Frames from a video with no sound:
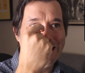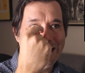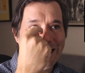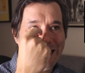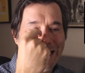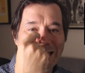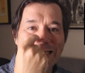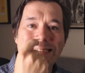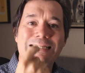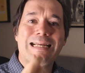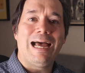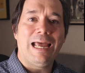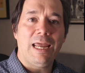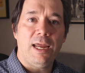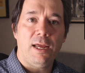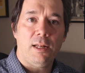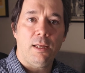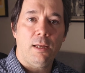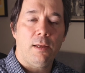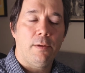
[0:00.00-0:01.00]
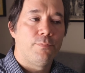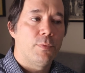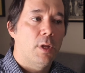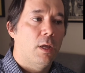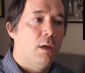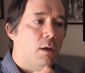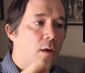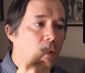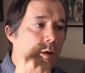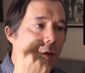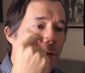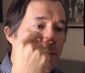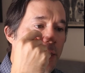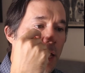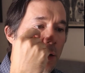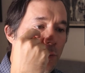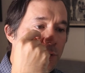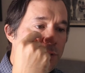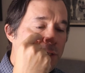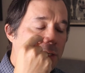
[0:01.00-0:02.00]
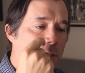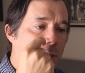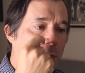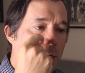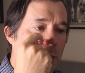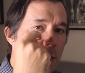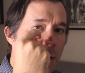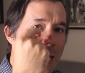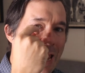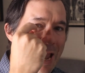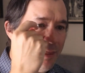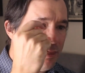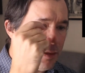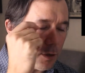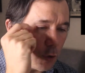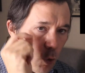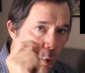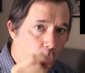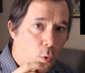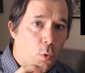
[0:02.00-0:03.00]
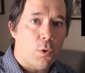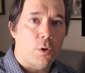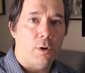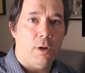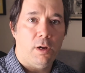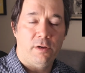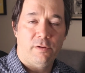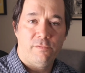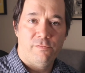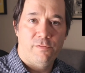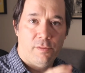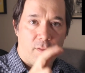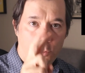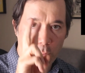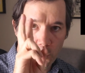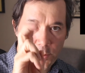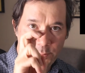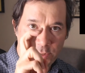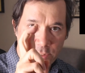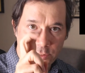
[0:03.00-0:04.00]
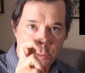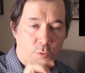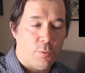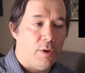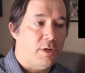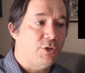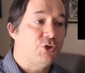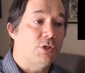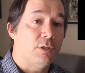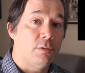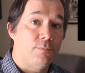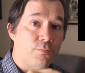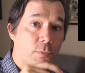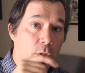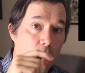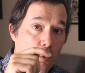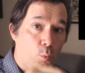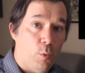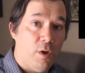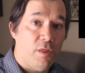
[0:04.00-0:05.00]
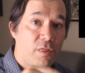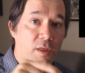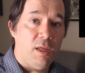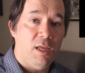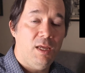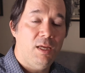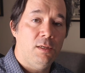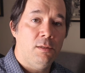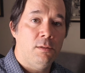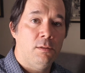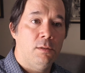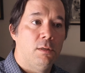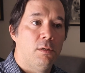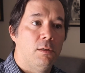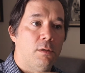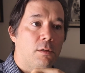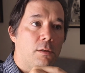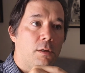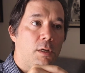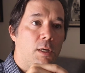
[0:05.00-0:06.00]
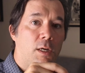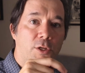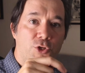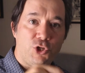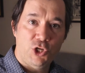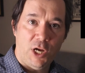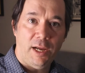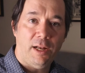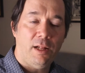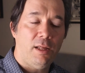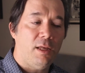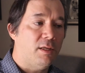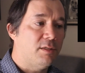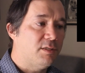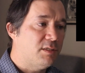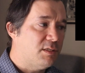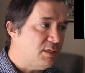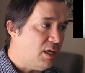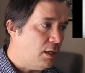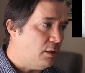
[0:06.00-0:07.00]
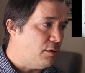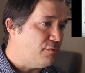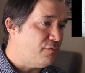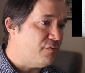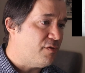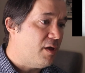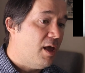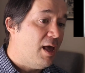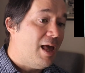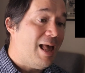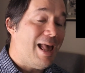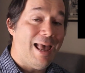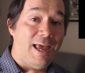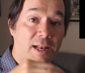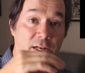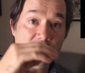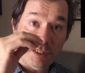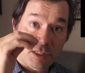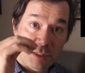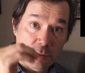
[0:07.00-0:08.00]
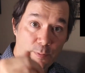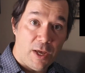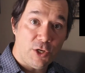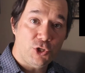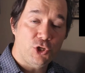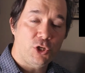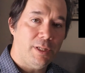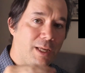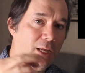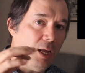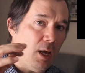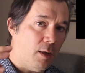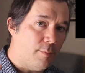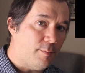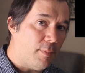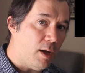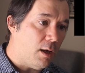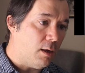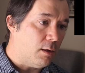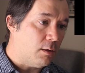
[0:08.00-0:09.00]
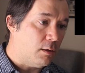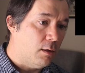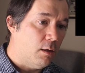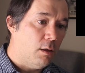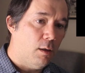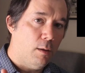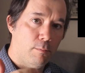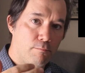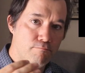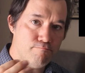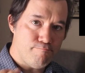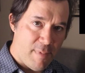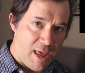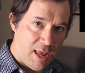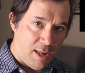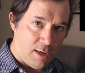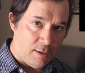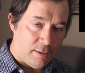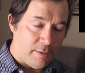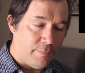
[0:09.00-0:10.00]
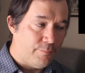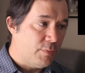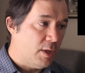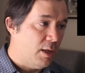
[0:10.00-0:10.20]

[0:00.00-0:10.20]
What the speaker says: anxiety that was at the core of the women's question within China itself, and especially among men.